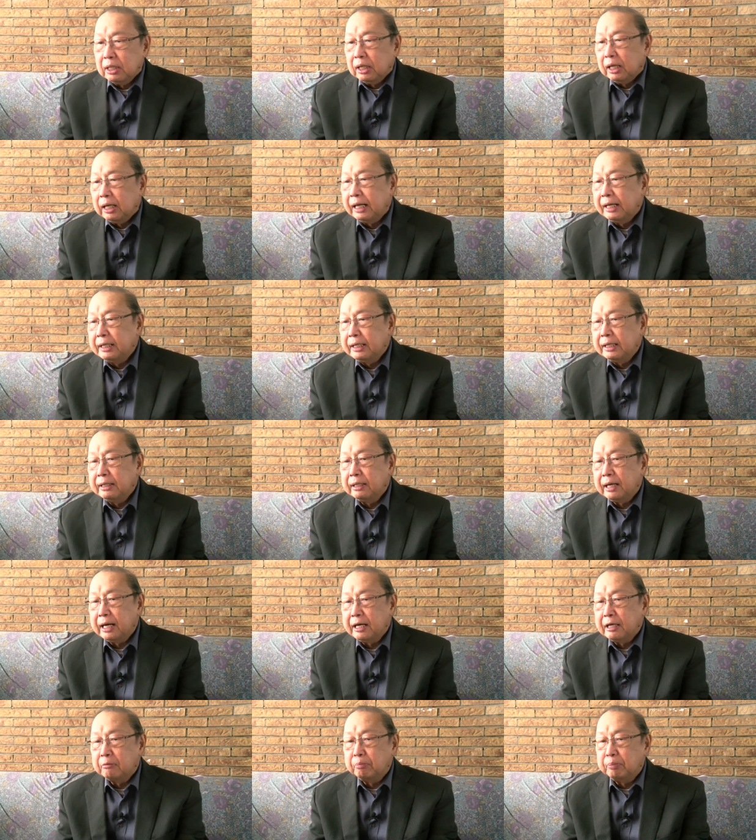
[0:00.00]
Lenin
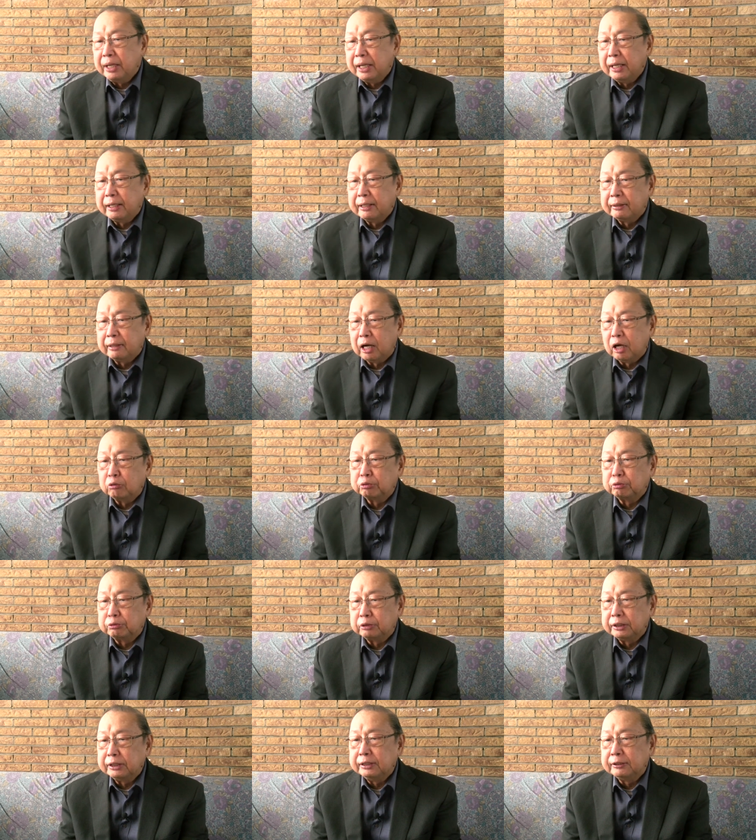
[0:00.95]
laid bare how
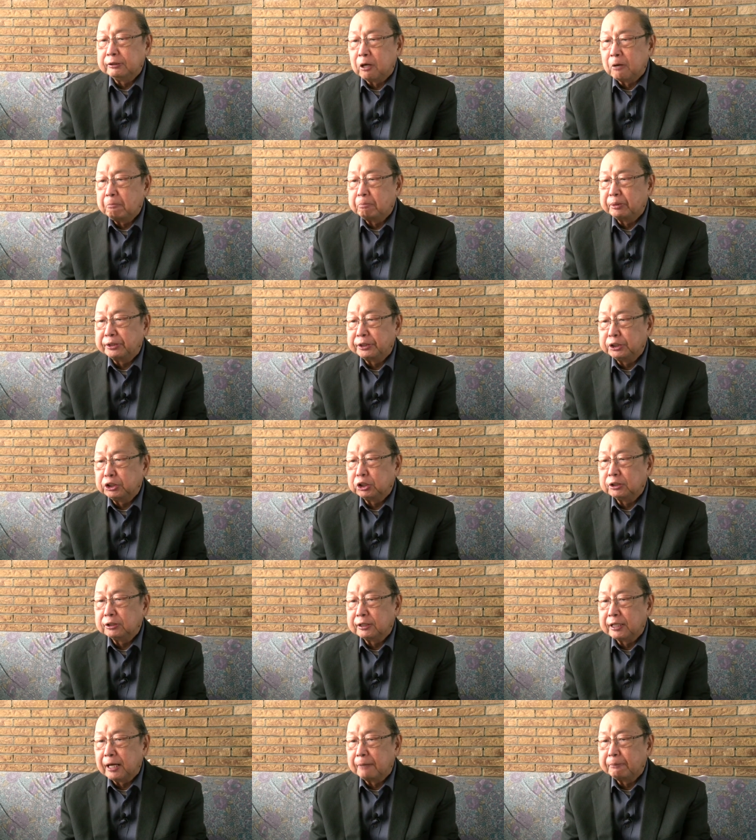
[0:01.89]
free competition
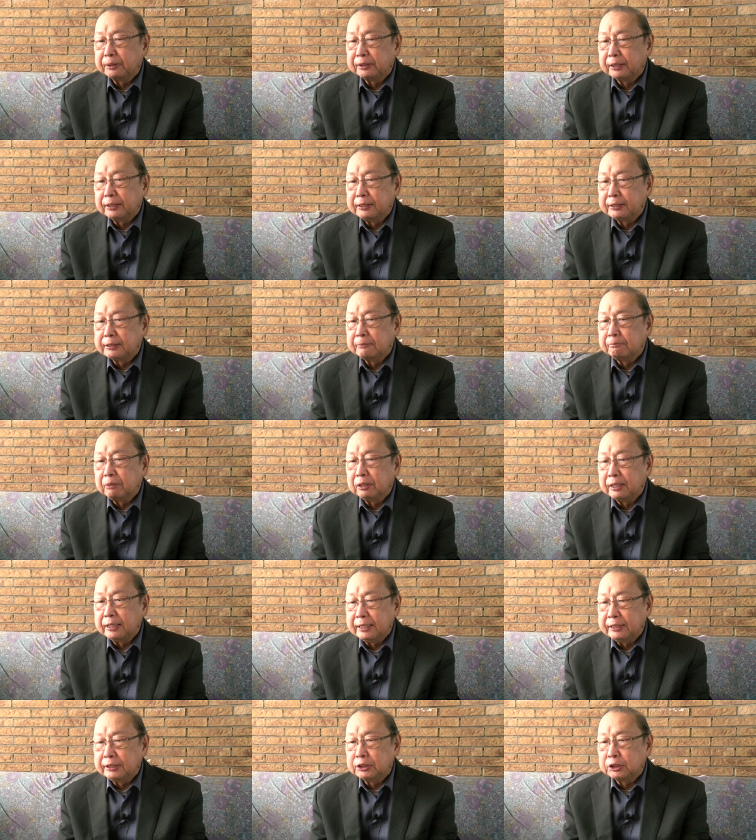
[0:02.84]
capitalism
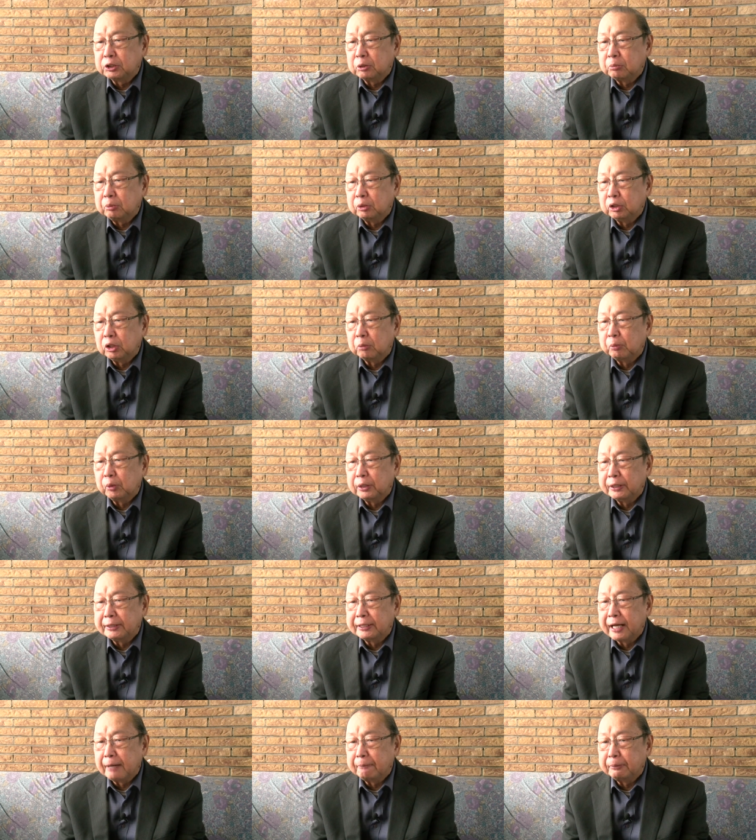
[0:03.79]
leads to monopoly
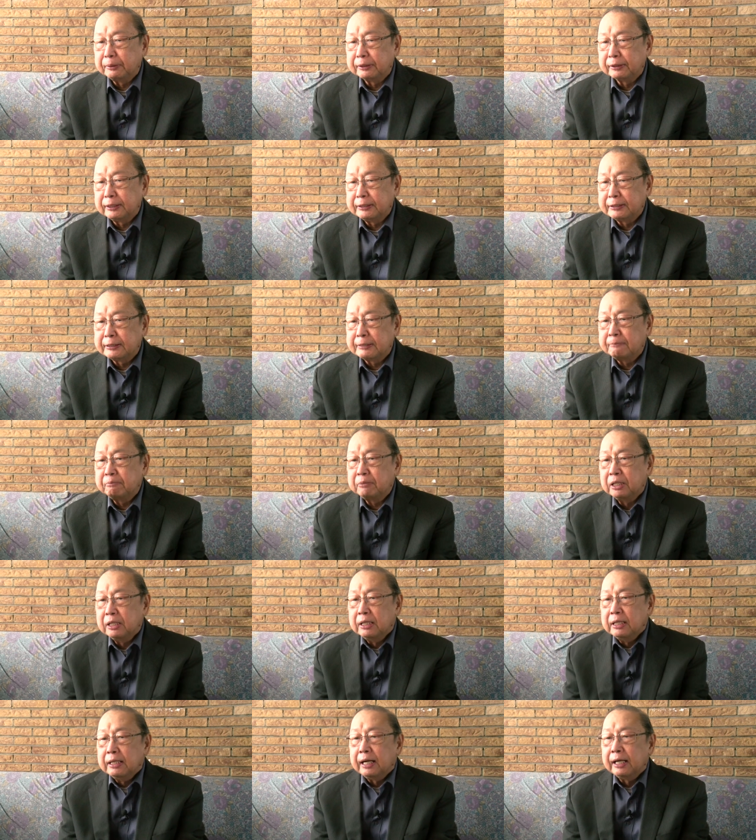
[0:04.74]
capitalism
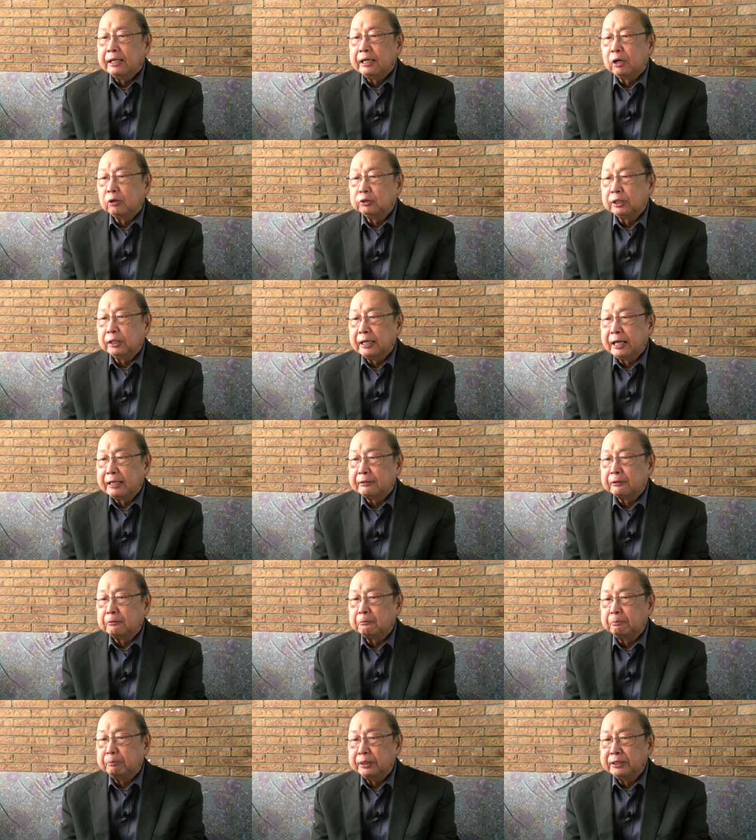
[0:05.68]
and how the
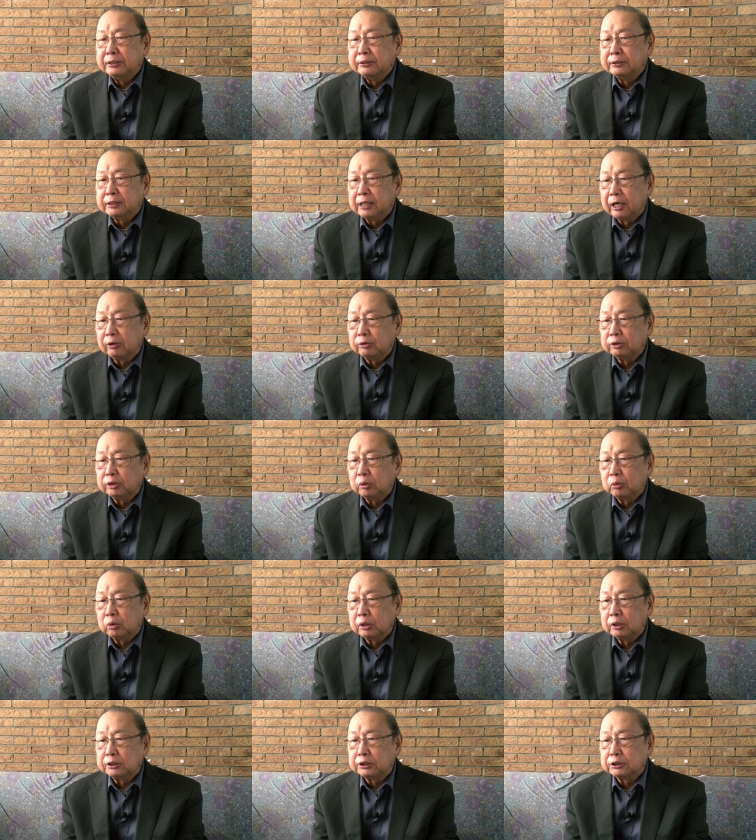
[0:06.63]
latter brings out the
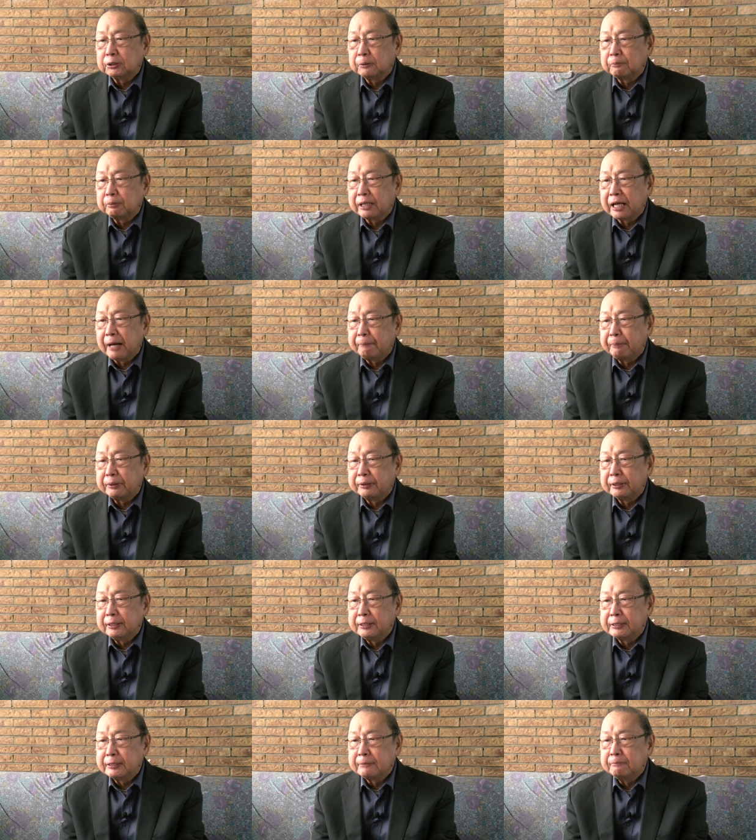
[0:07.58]
worst of
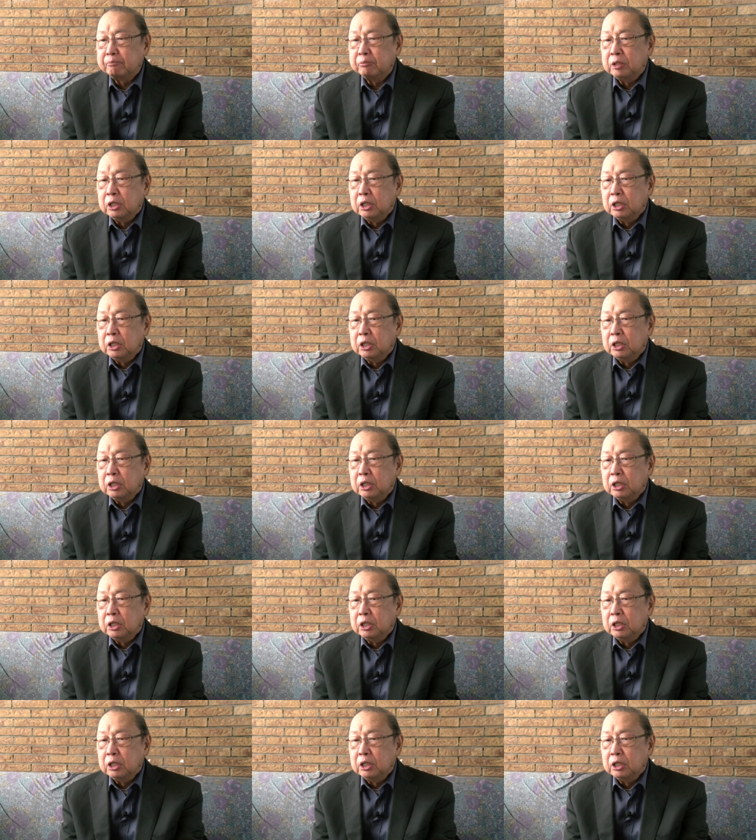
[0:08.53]
capitalism,